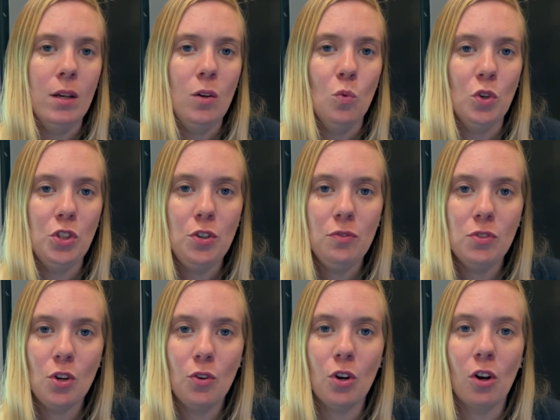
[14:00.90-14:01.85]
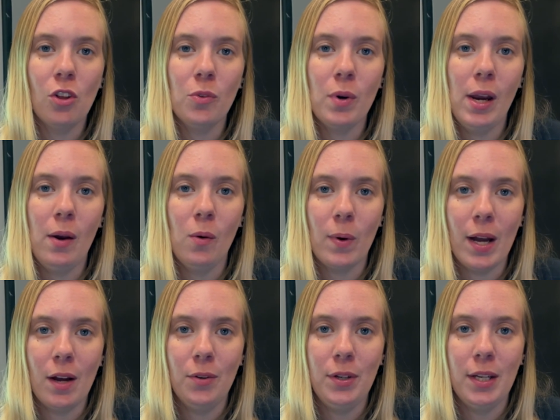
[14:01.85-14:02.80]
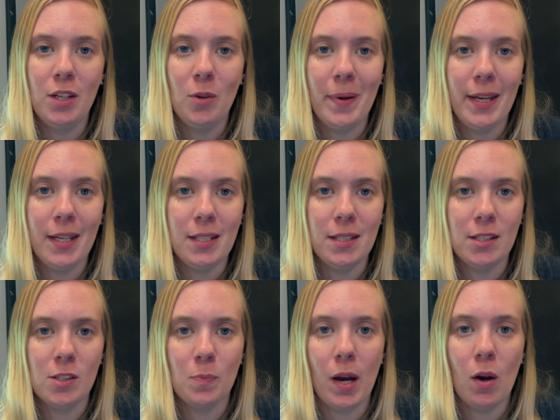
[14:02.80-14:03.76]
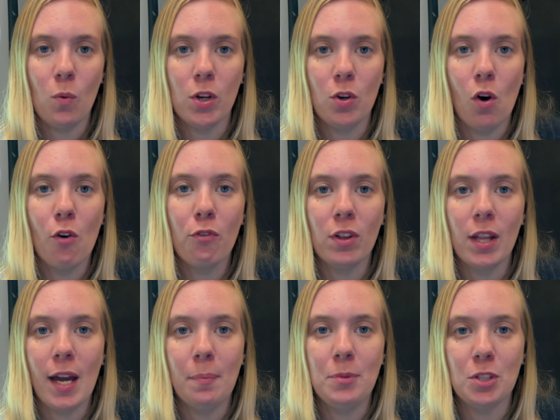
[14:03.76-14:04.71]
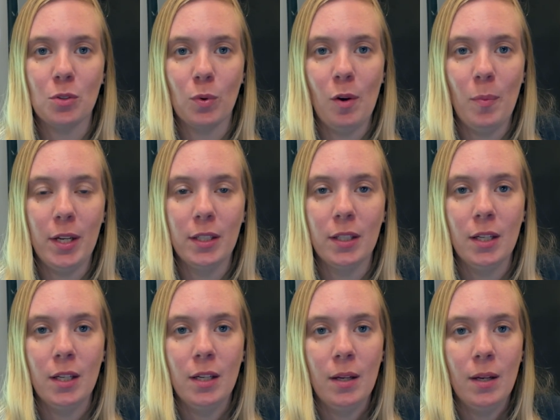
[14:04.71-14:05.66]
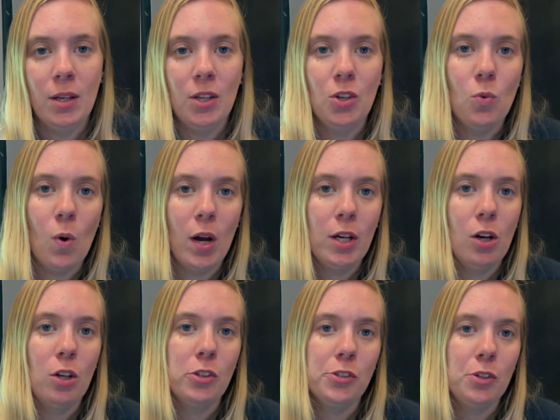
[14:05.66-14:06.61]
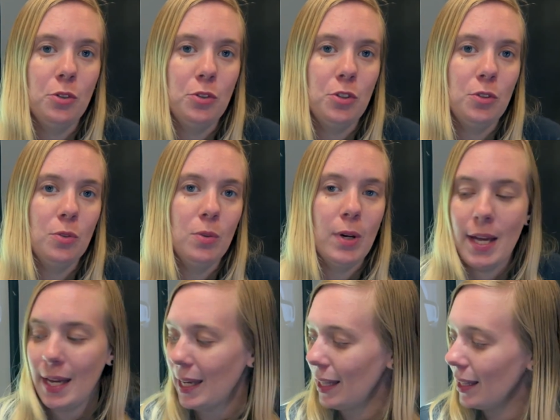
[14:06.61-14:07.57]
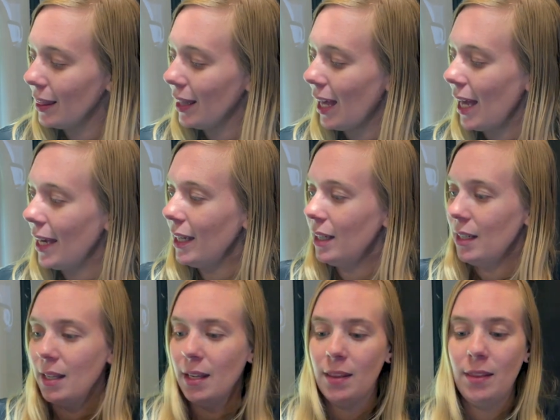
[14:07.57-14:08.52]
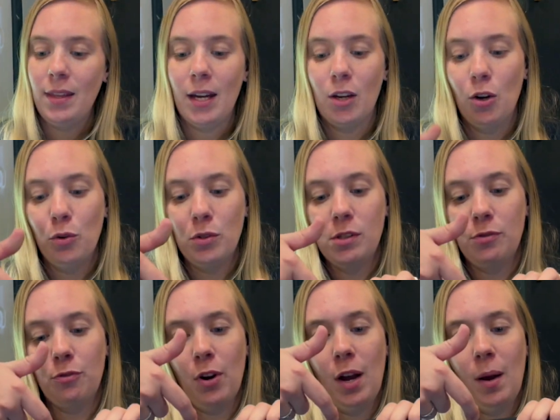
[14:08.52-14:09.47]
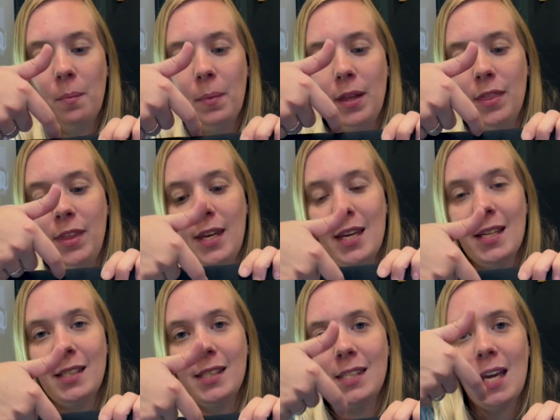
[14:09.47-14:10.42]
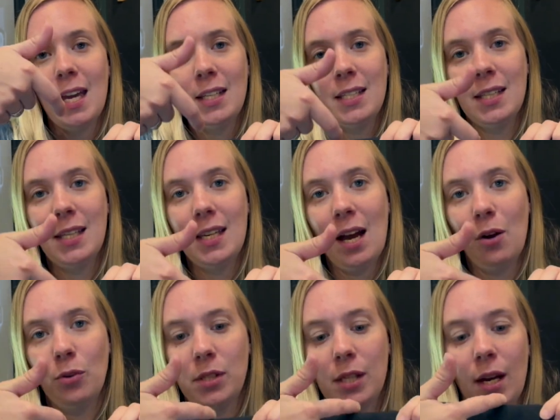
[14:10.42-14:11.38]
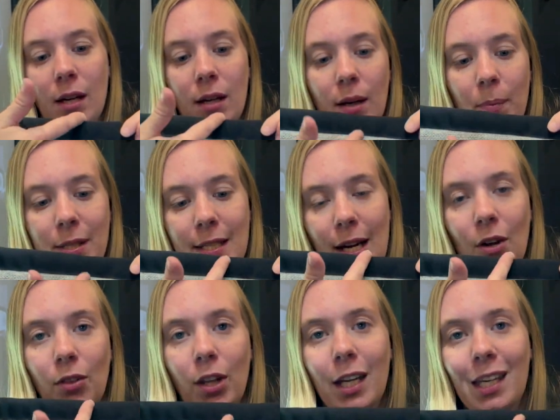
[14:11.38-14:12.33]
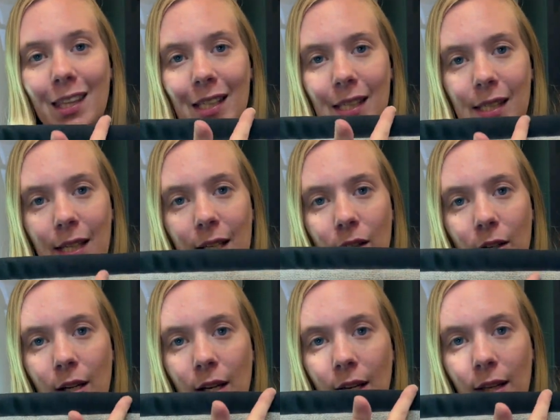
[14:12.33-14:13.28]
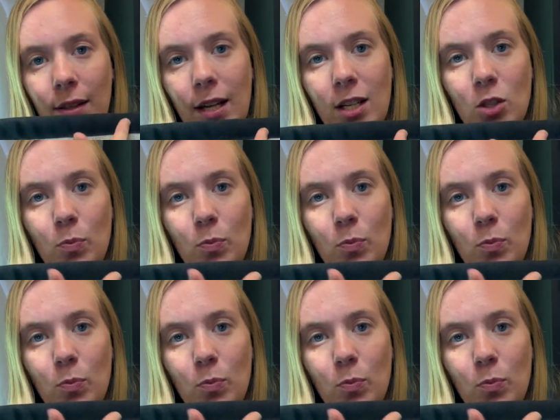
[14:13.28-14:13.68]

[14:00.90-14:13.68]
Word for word: Once you've sewn all the way around and you make it to the spot where you overlapped your ribbon, you'll wanna also do a line that goes from the inside to the outside, up and down like this here. That is